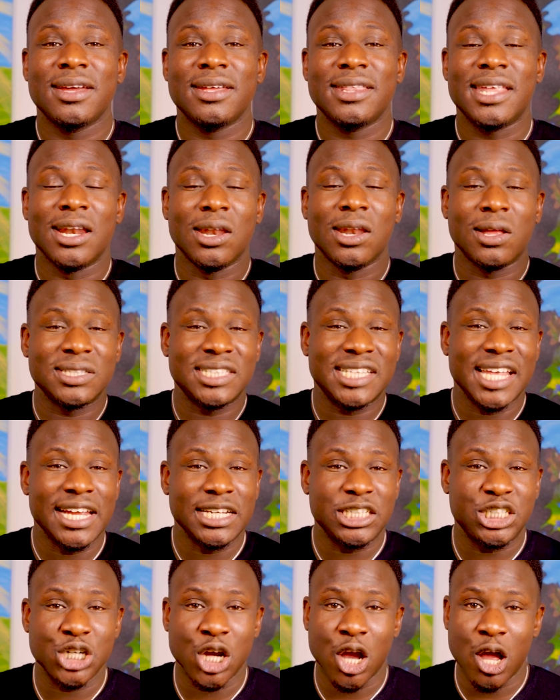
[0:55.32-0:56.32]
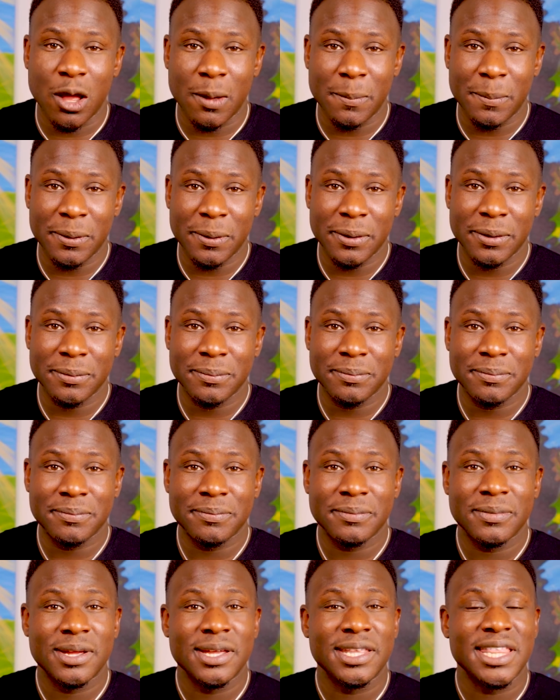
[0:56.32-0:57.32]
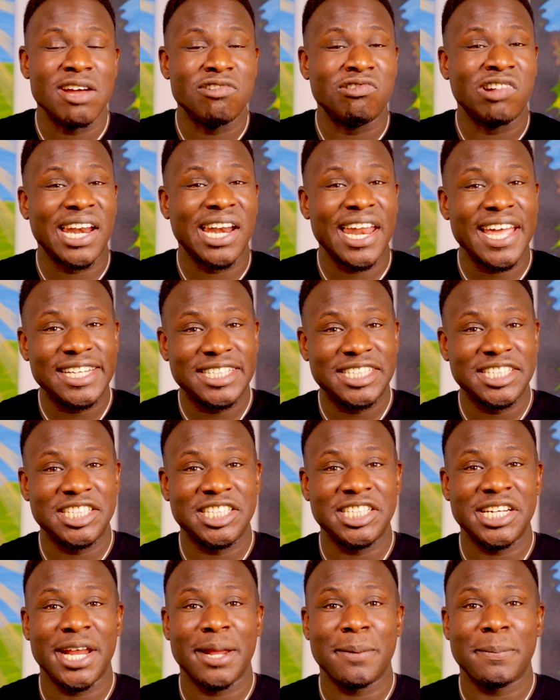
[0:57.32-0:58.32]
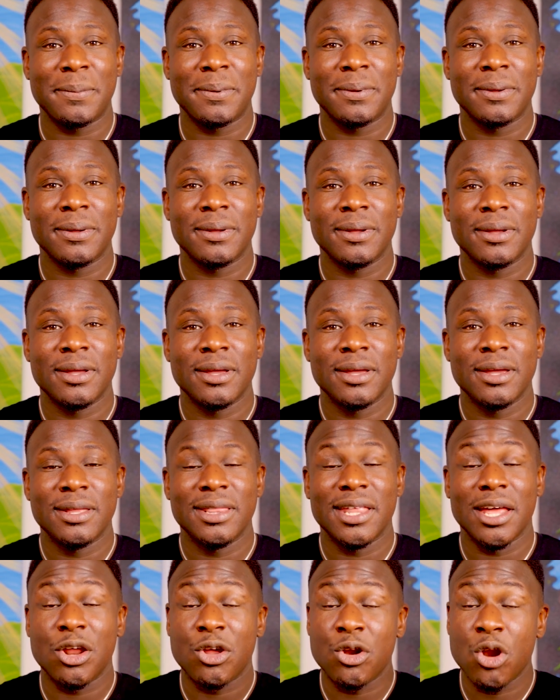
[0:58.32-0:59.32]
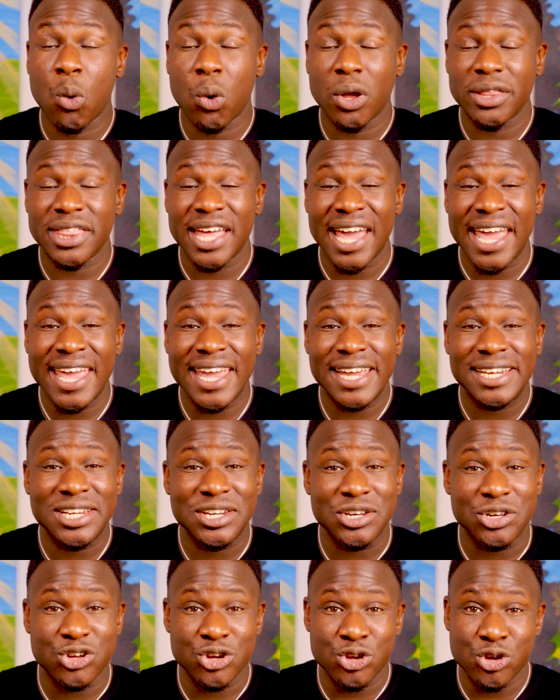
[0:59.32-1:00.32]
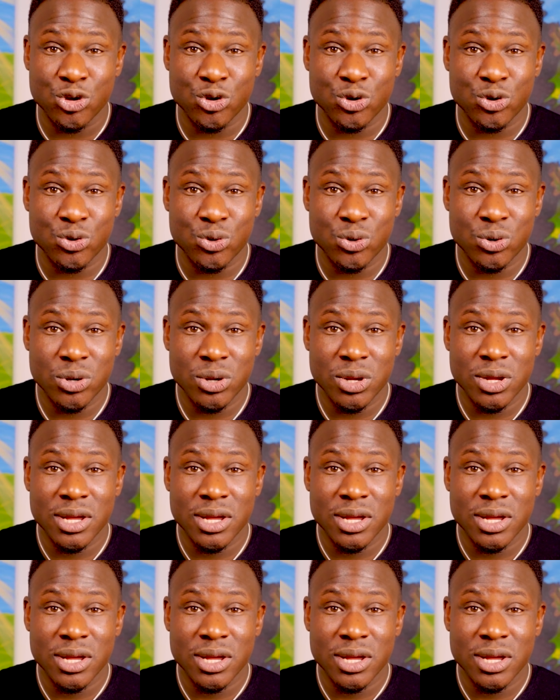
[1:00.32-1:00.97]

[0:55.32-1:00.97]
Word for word: They lost their job, their relationship. They don't know what they're here to do.